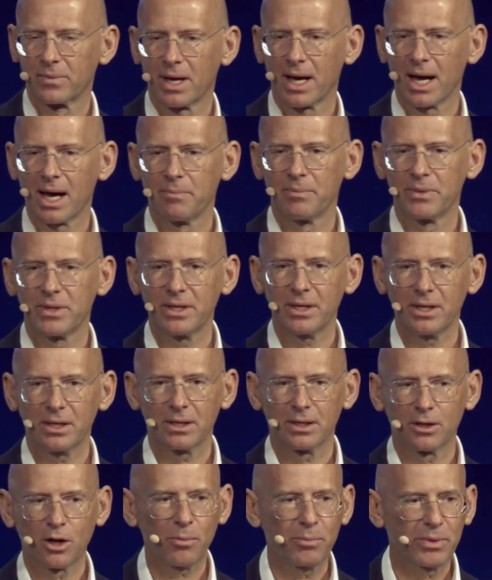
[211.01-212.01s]
I'm here
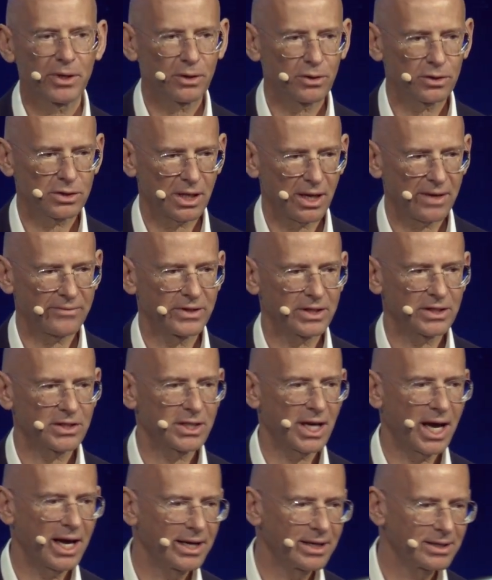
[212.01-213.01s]
not because I have the
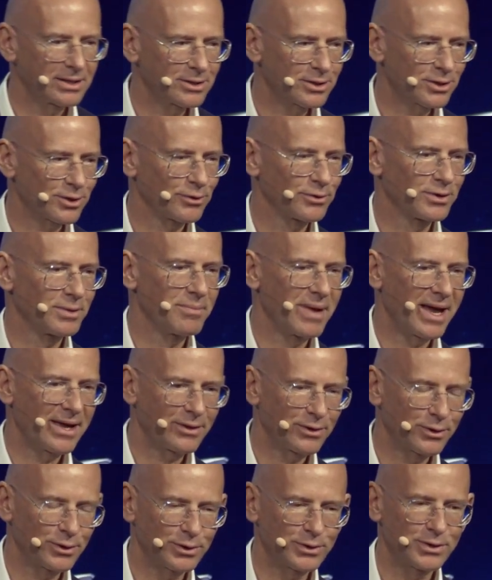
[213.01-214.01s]
science or the
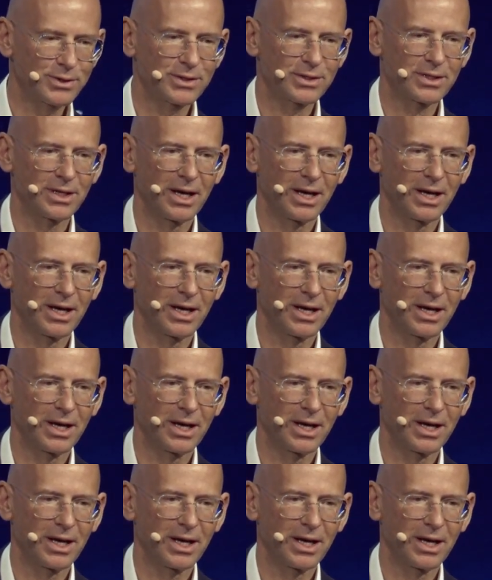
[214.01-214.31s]
methods